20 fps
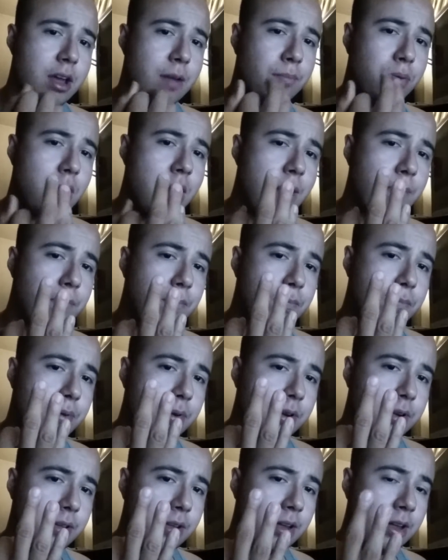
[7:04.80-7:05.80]
a
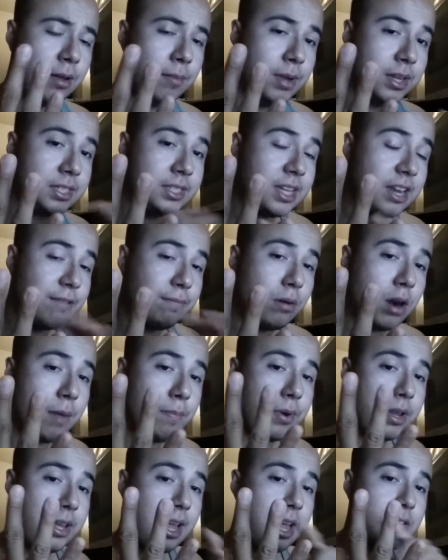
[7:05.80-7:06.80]
set of
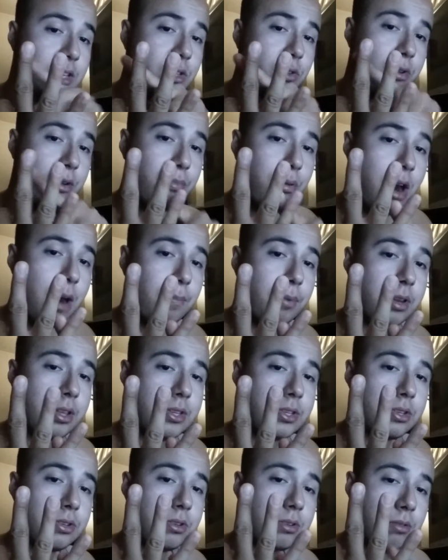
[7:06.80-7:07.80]
property has 3
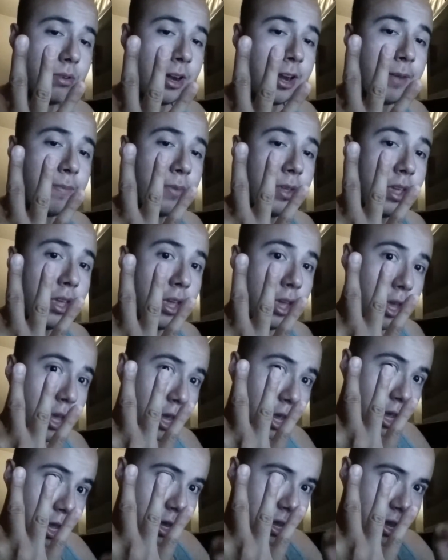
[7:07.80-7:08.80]
properties, right?
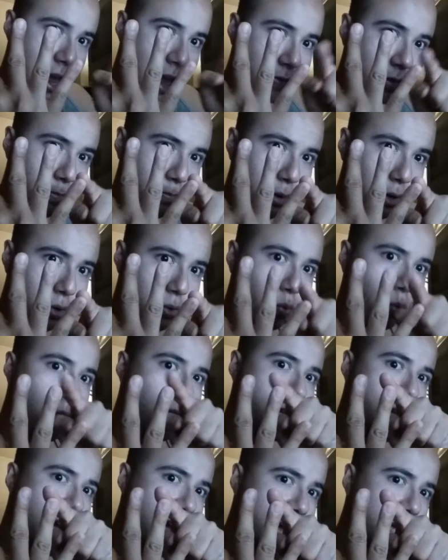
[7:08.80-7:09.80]
You have to build
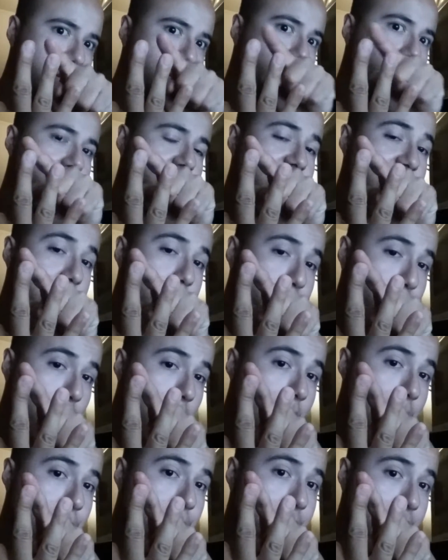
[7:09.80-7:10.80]
one house on each
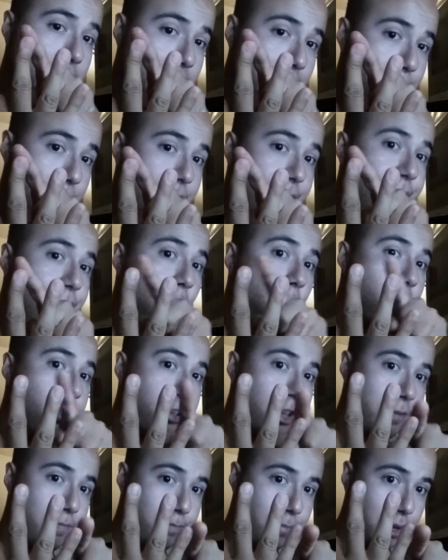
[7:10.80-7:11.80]
property before
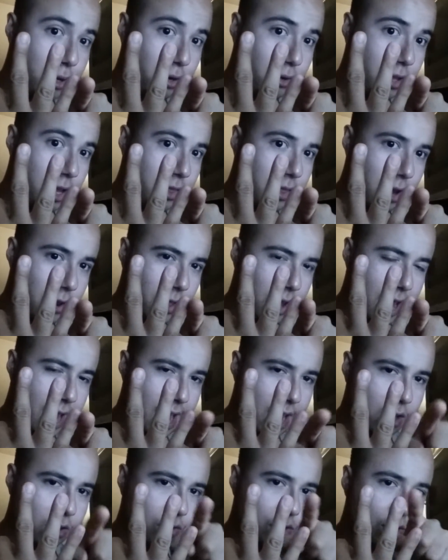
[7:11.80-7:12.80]
you can build another
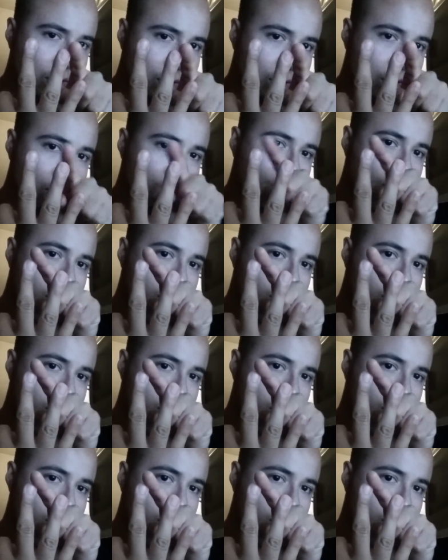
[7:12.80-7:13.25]
house.